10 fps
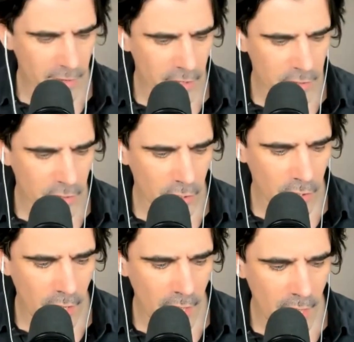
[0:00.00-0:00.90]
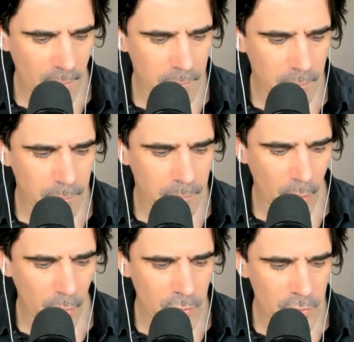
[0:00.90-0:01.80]
heard um,
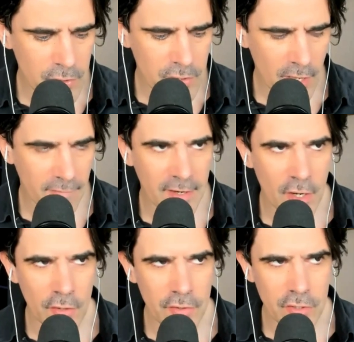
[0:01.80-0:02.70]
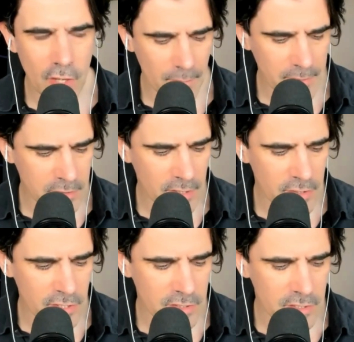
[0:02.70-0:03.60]
both yourself and other
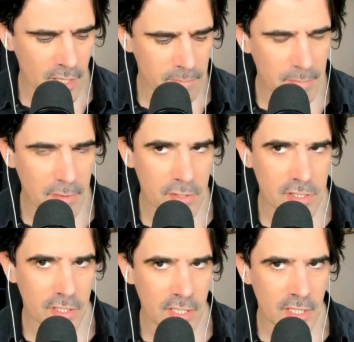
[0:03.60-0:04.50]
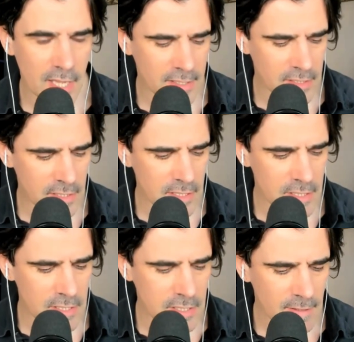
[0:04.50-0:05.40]
commentators and, and people who are studying
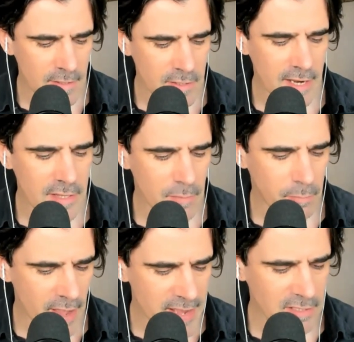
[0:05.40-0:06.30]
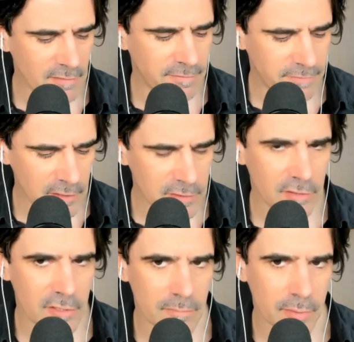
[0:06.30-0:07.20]
NDEs say that the brain is a
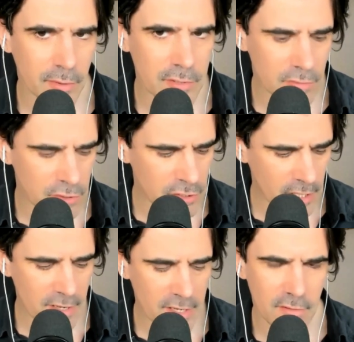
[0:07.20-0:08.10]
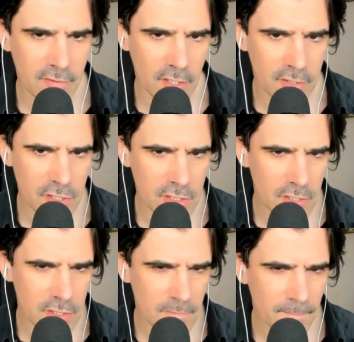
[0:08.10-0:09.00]
filter as opposed to a generator of
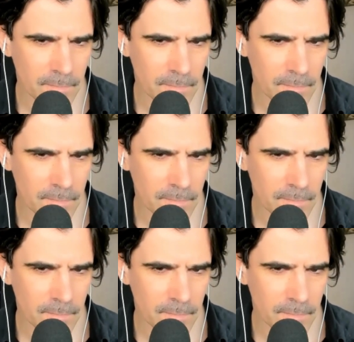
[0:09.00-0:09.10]
consciousness.